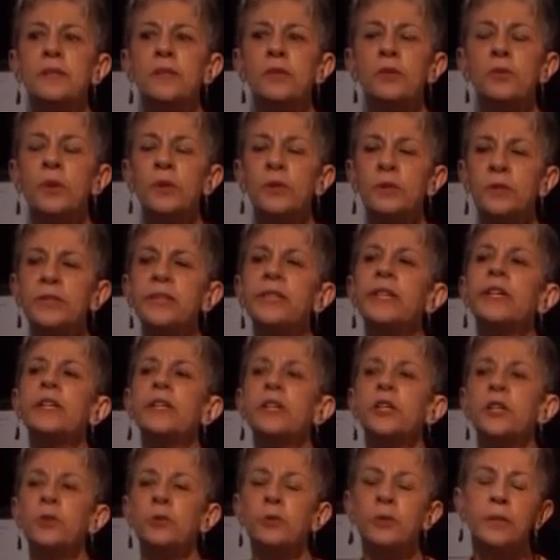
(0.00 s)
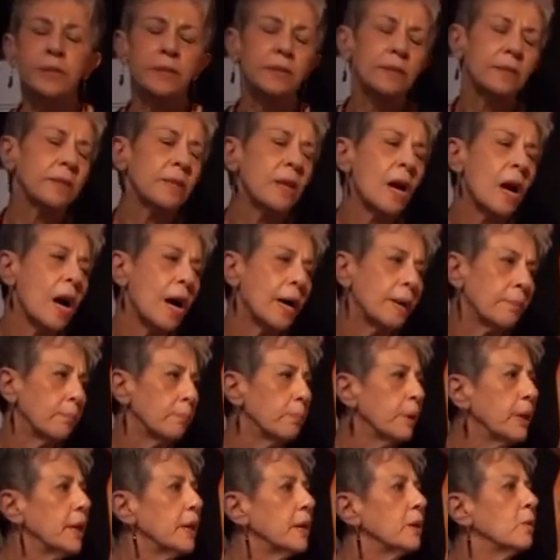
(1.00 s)
the quilt's telling you it's not
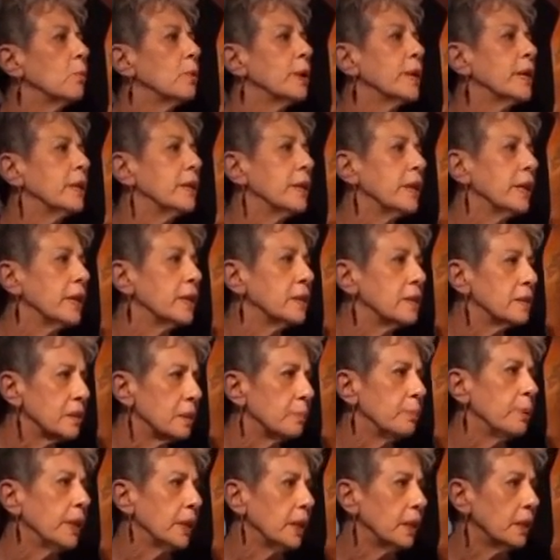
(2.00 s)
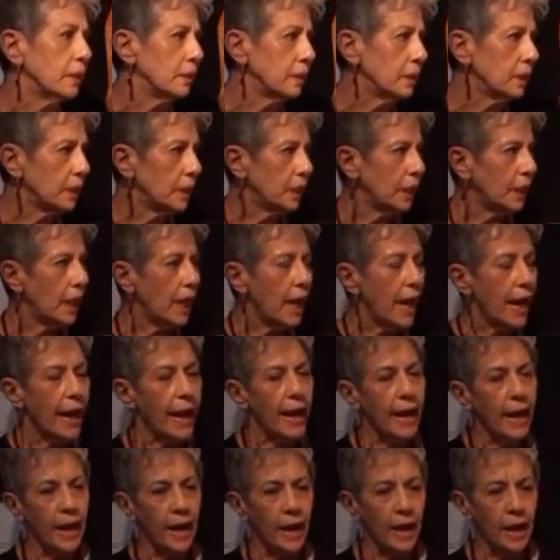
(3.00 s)
being what it needs to be.
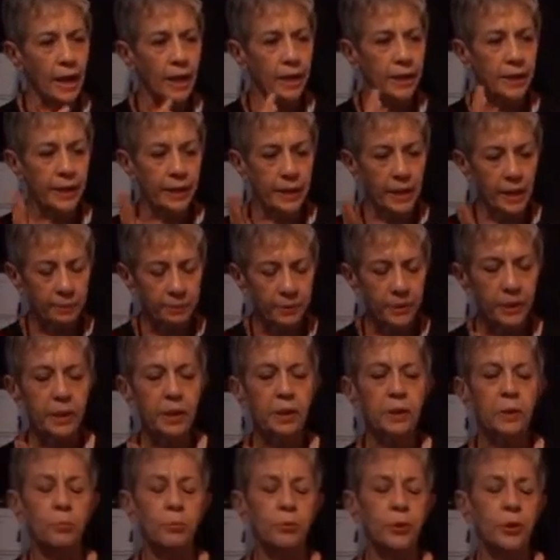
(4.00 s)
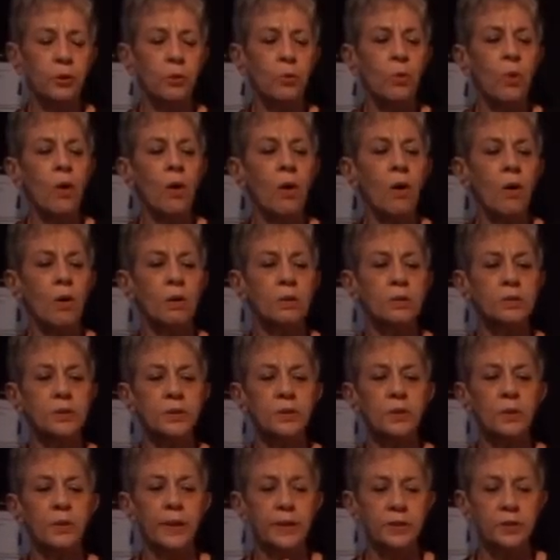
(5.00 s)
And I kept hitting the brick wall.
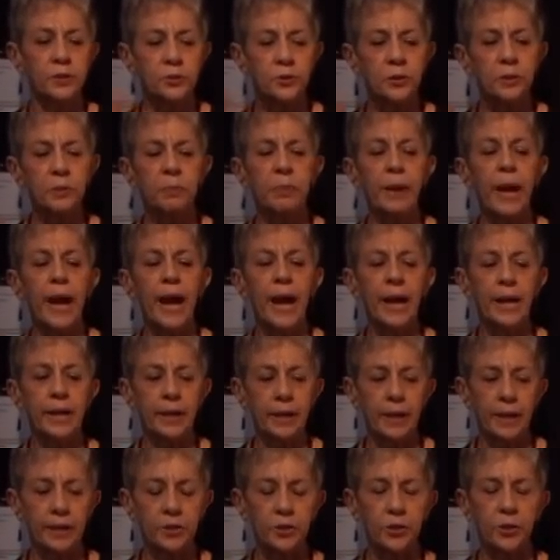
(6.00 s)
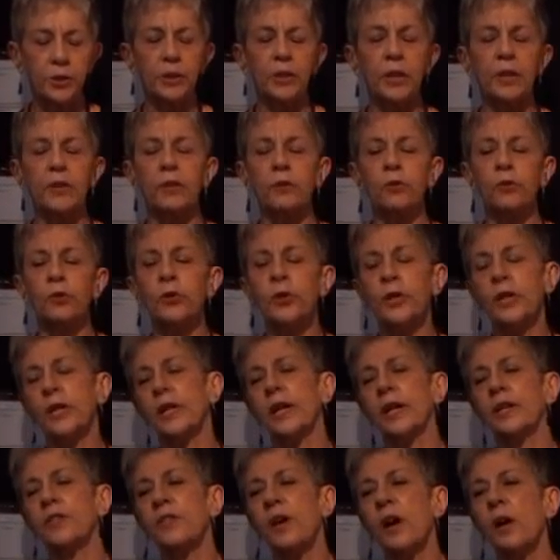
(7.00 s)
So I stood back and I took another look and
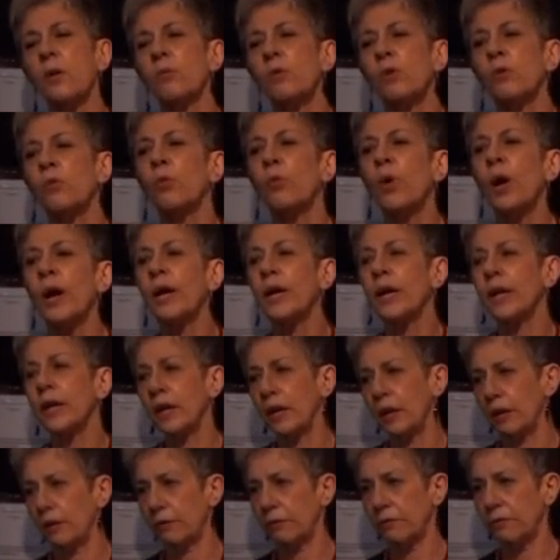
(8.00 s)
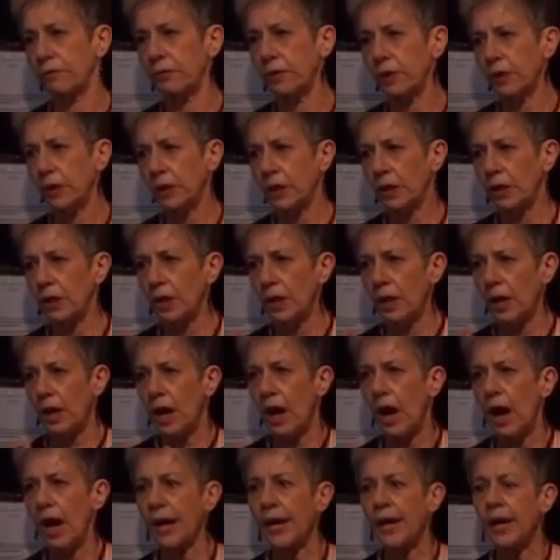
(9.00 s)
I thought, well, what if
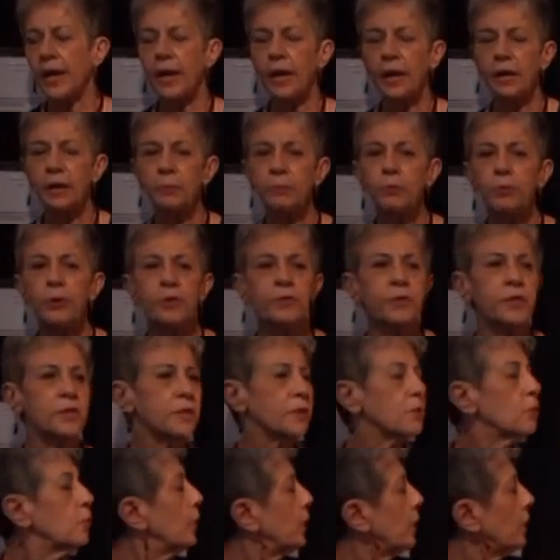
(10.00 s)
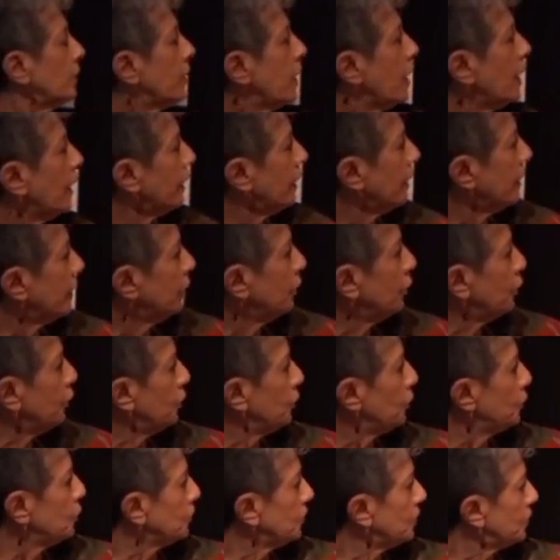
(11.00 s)
I, in a previous quilt, I had
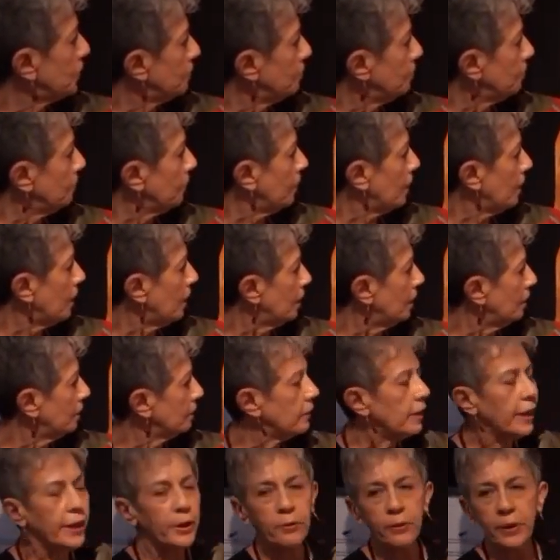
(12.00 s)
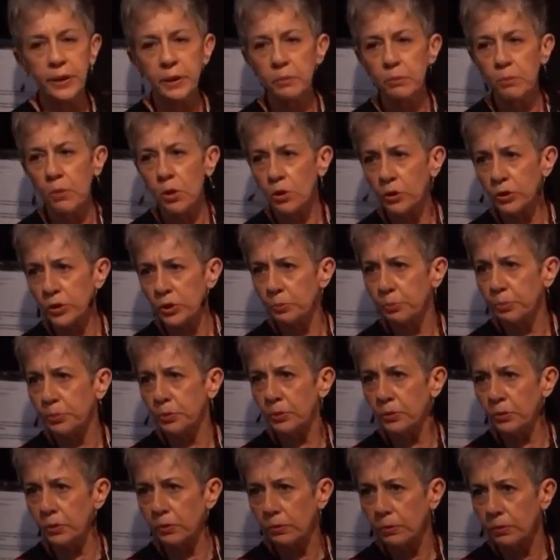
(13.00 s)
used layering
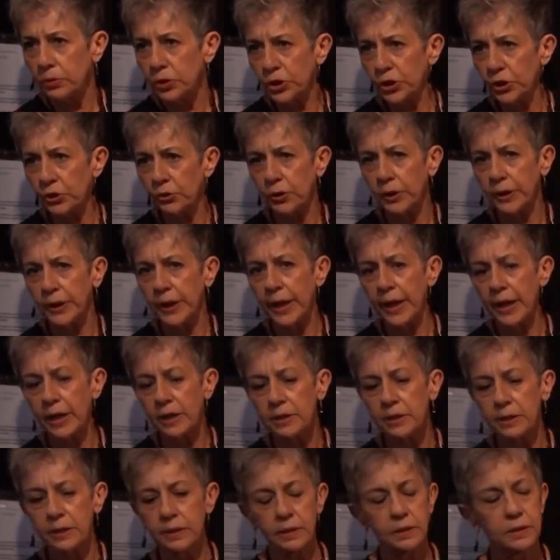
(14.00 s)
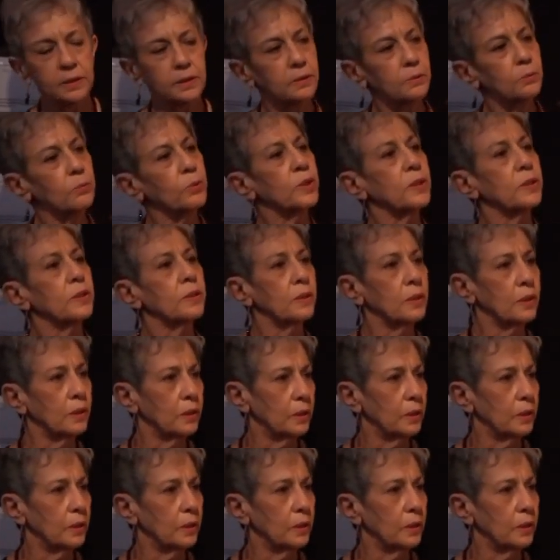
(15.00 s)
multiple shirogansas with